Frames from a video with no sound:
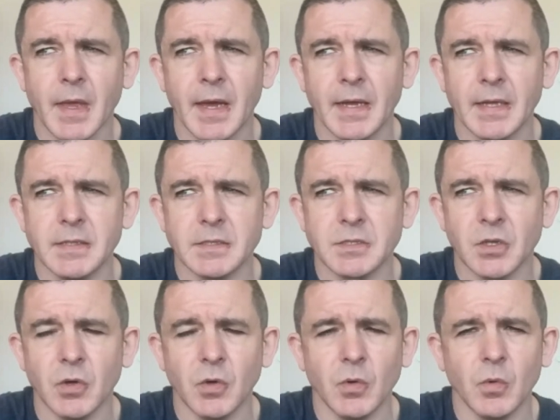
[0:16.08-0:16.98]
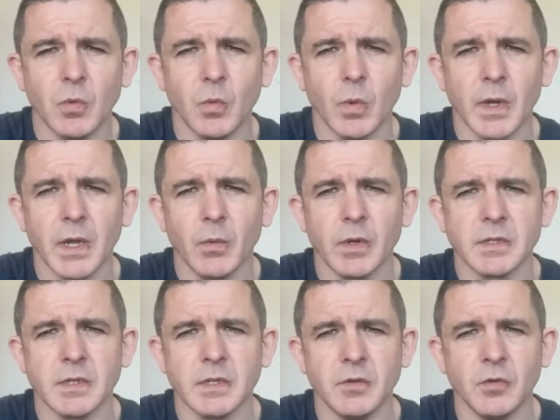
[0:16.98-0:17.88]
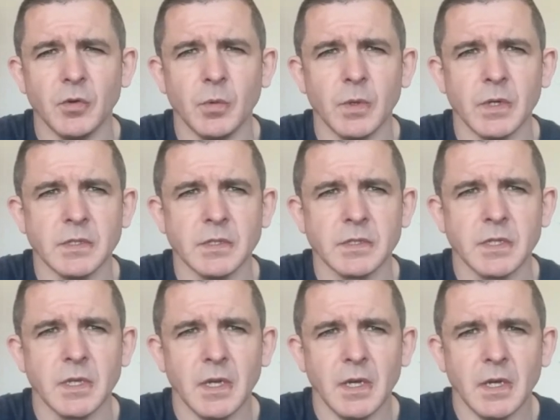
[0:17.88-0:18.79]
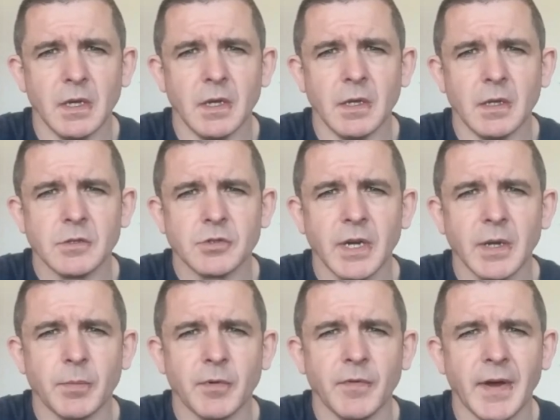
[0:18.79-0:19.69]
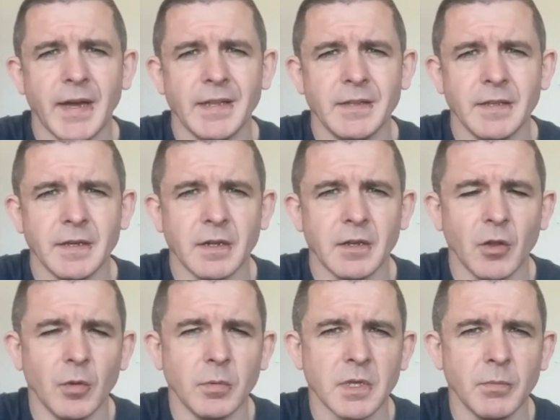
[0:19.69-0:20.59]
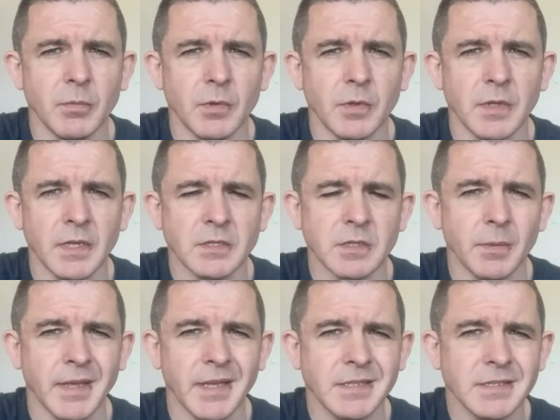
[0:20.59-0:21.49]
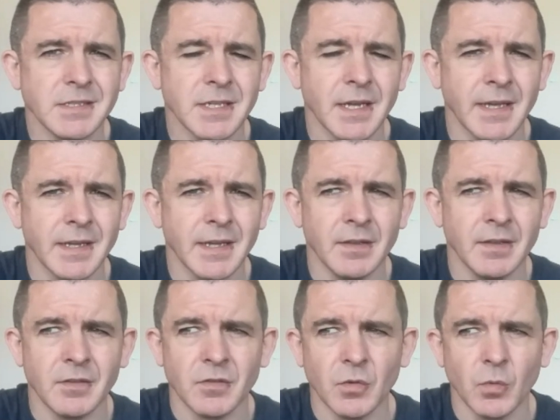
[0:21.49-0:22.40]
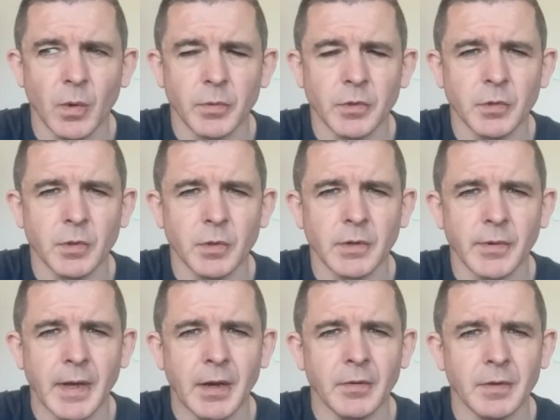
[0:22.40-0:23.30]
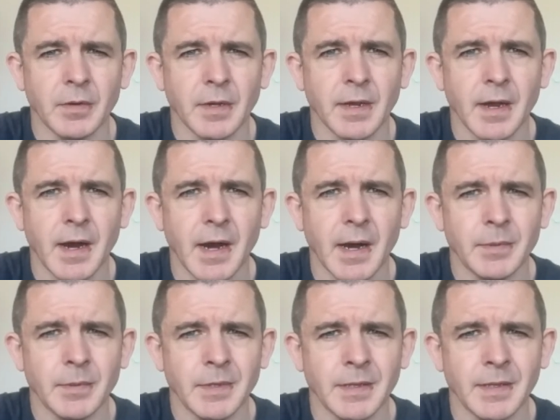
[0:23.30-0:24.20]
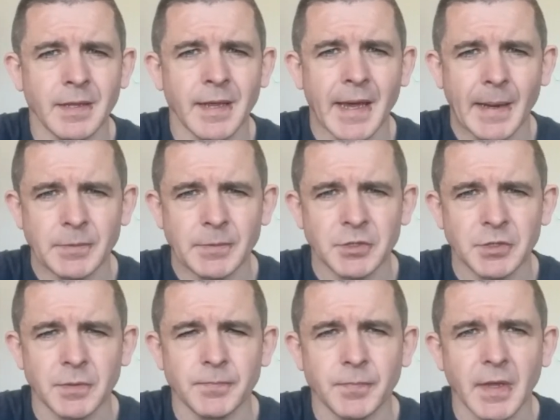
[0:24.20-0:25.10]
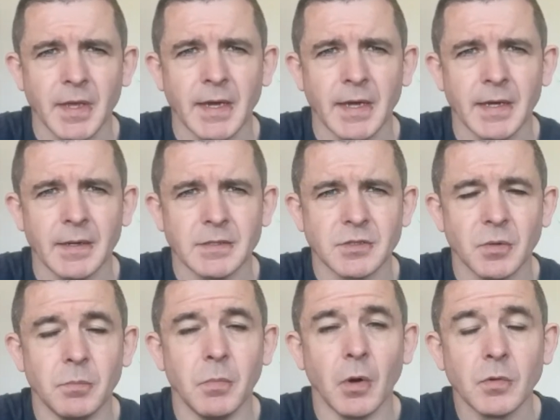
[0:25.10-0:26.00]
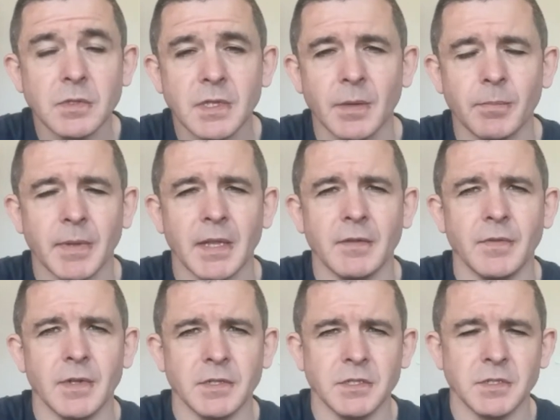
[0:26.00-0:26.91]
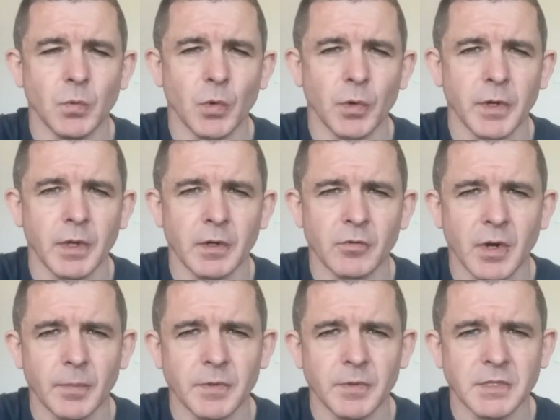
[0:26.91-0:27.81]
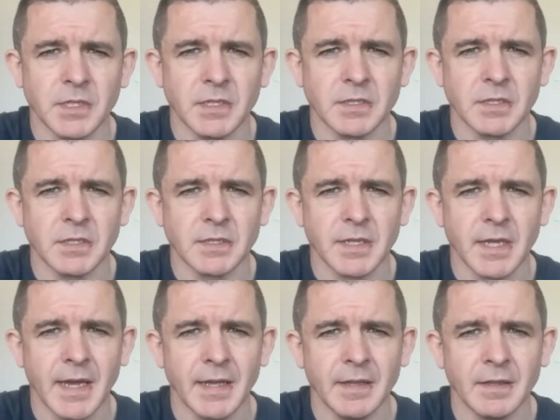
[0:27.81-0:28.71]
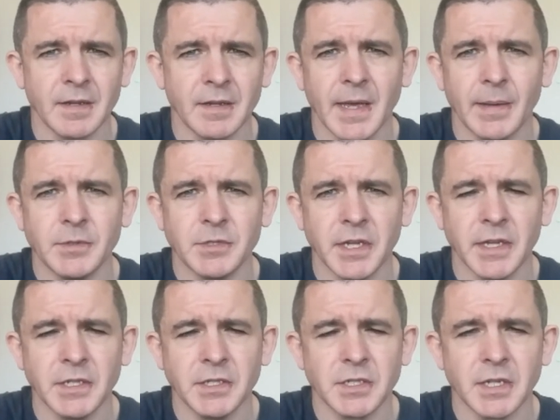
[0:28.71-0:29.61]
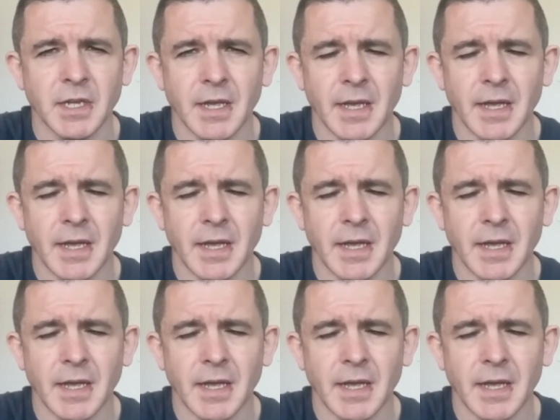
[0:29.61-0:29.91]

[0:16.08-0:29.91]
And so, what I wanted to do was try to provide the global community some insight into what we're doing around carbon capture. Uh, so, mostly Plant Village is working on crop diseases and climate change